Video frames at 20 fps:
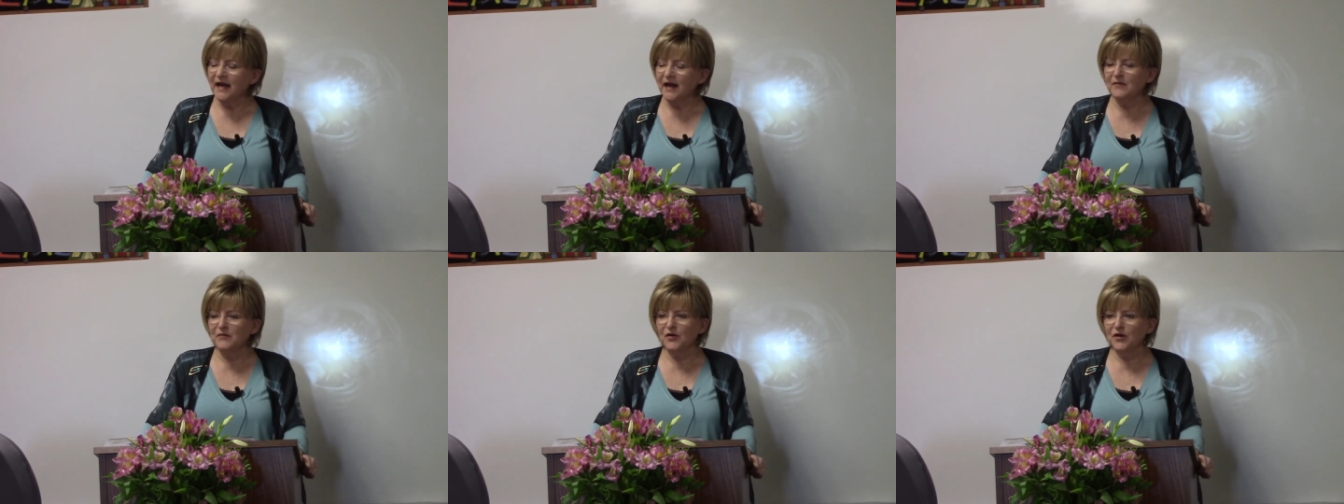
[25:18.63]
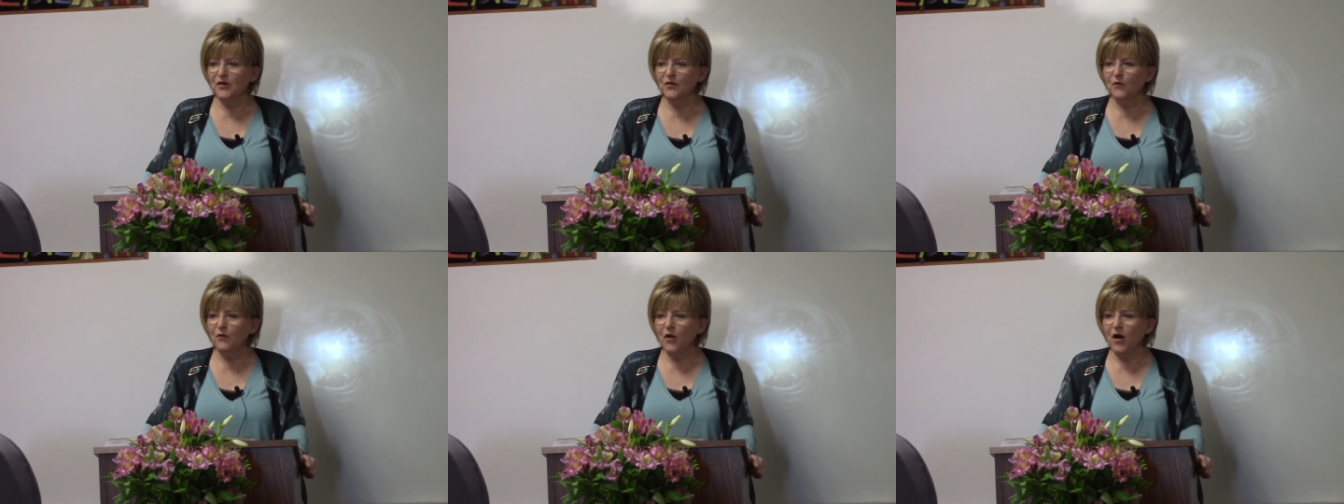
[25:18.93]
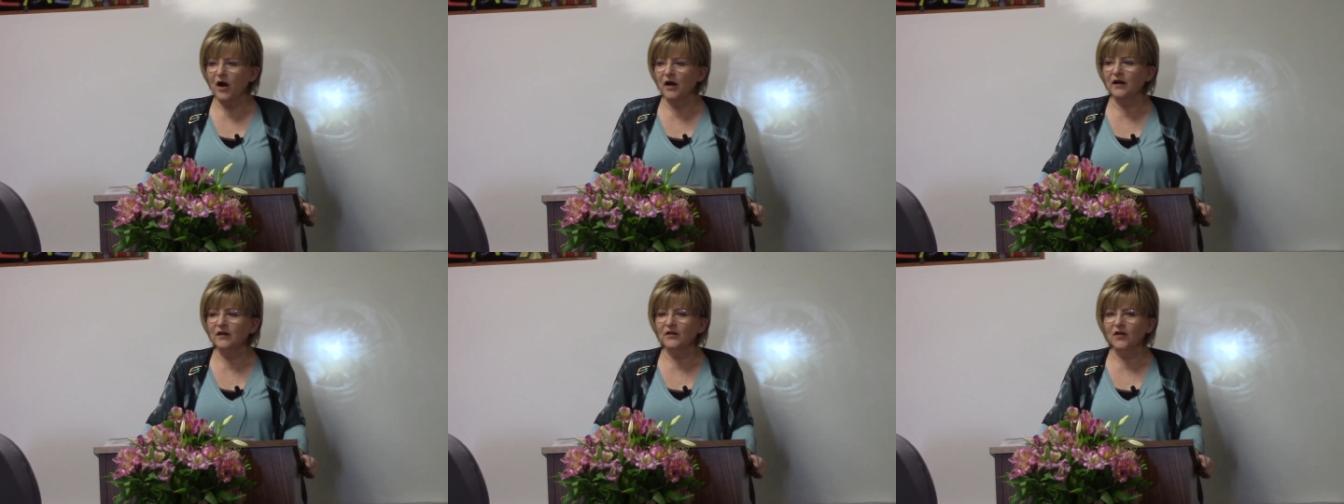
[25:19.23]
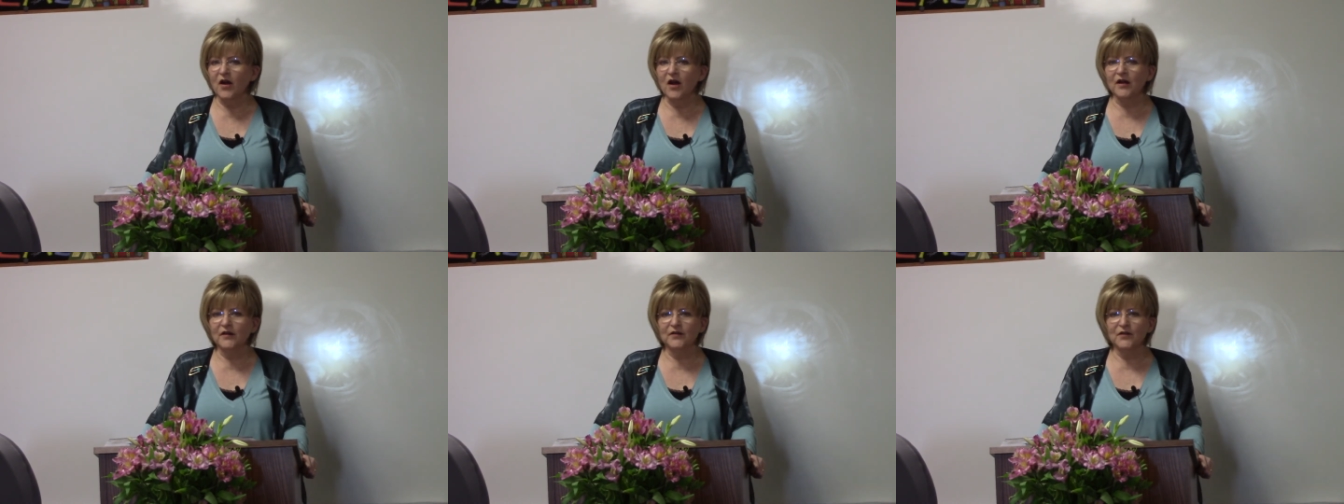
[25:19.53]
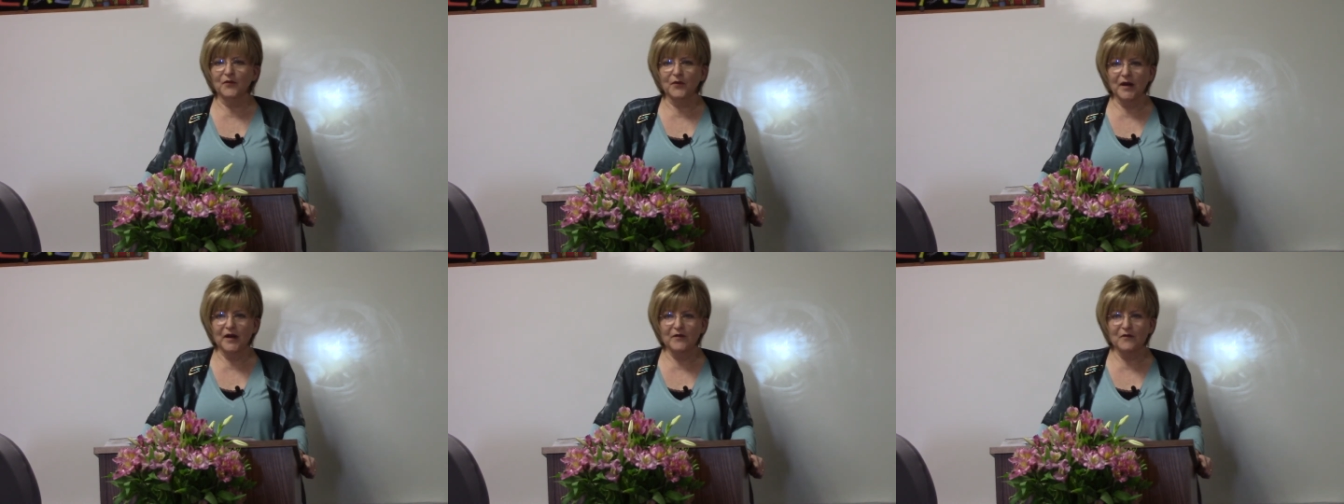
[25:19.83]
I'm going to walk along
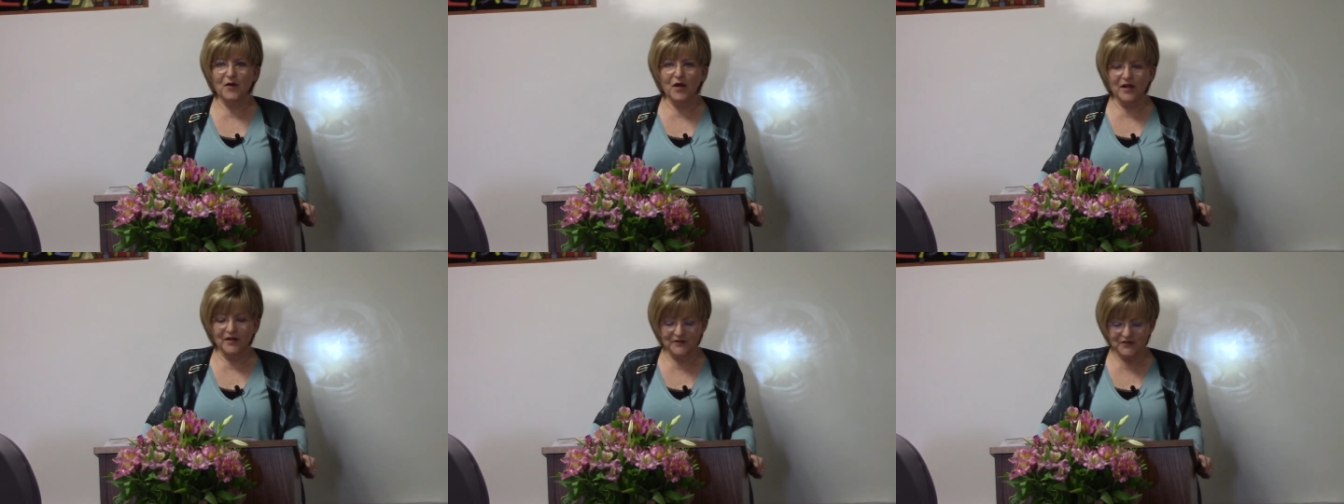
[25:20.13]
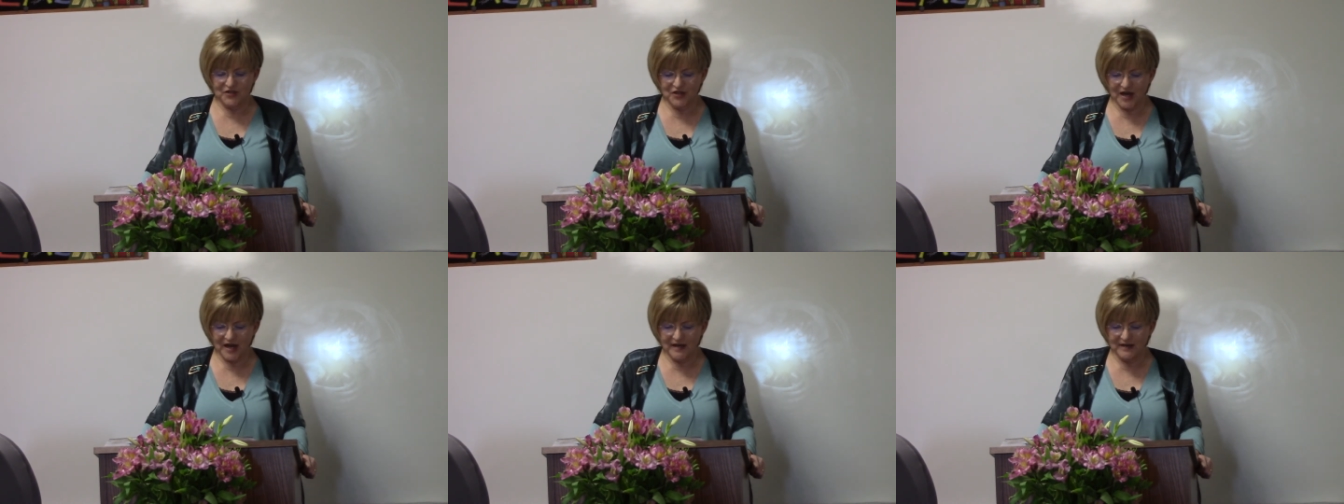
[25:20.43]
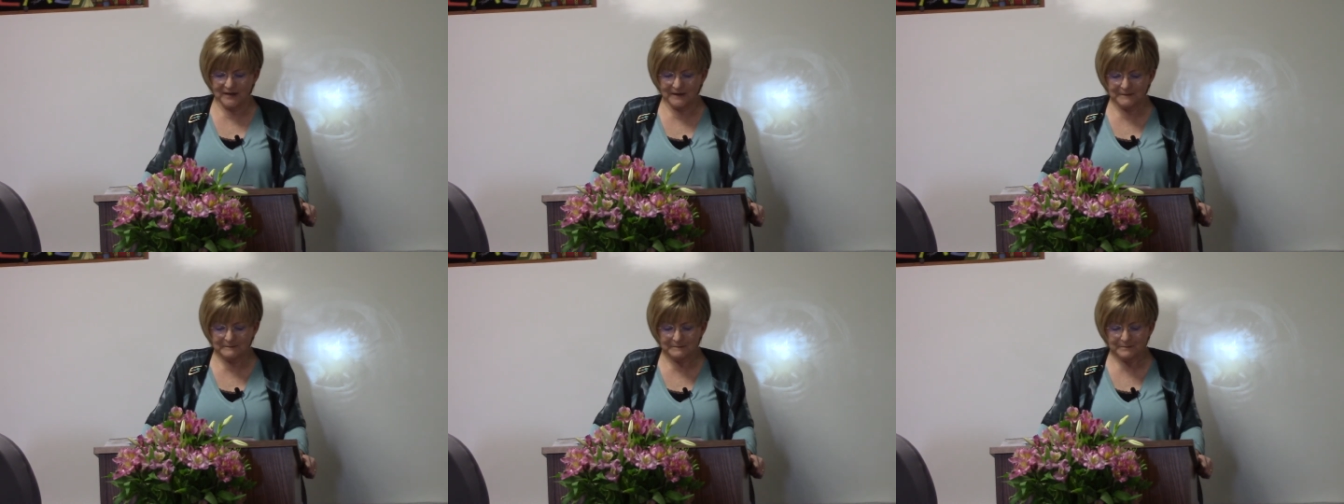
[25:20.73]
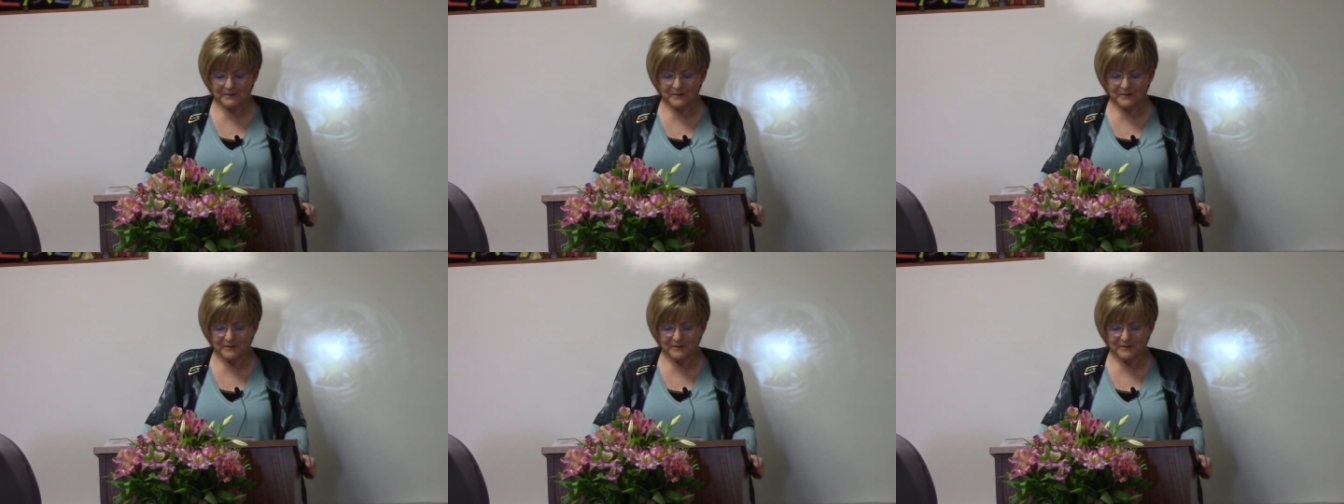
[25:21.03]
the Great Wall of China.